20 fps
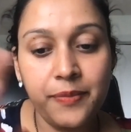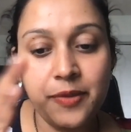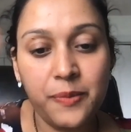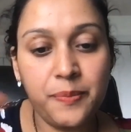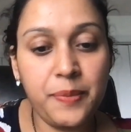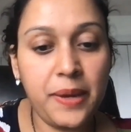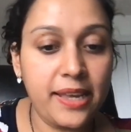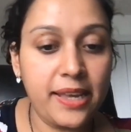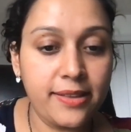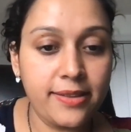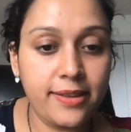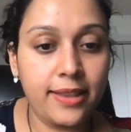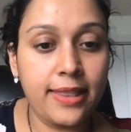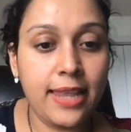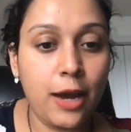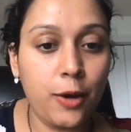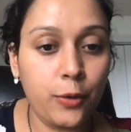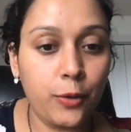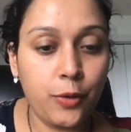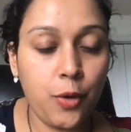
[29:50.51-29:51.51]
space,
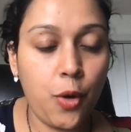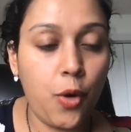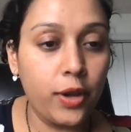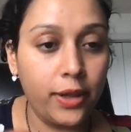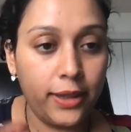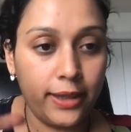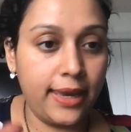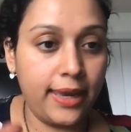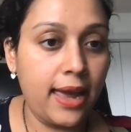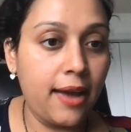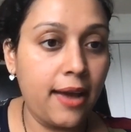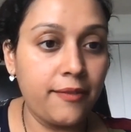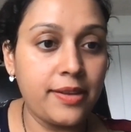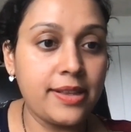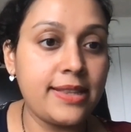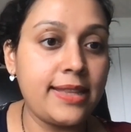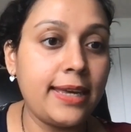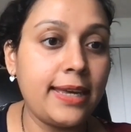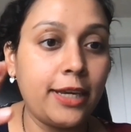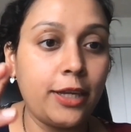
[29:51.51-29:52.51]
and now all they
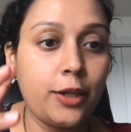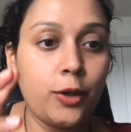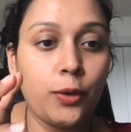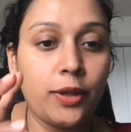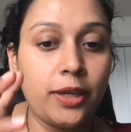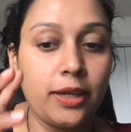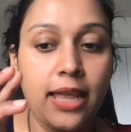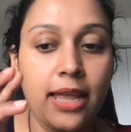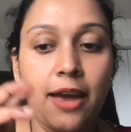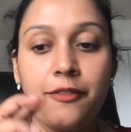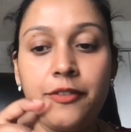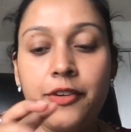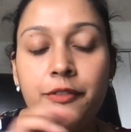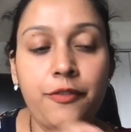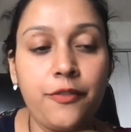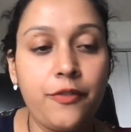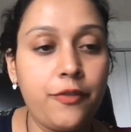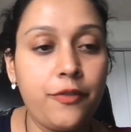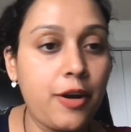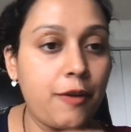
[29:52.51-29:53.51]
have is like, they'll have
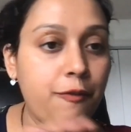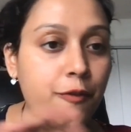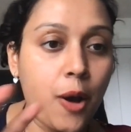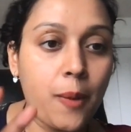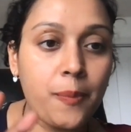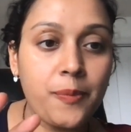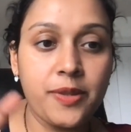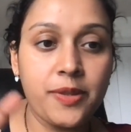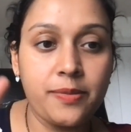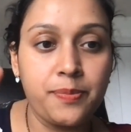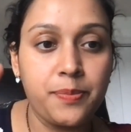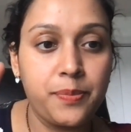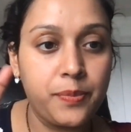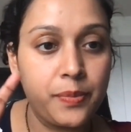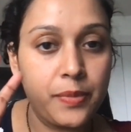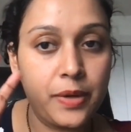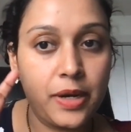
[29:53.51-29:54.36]
RevOps.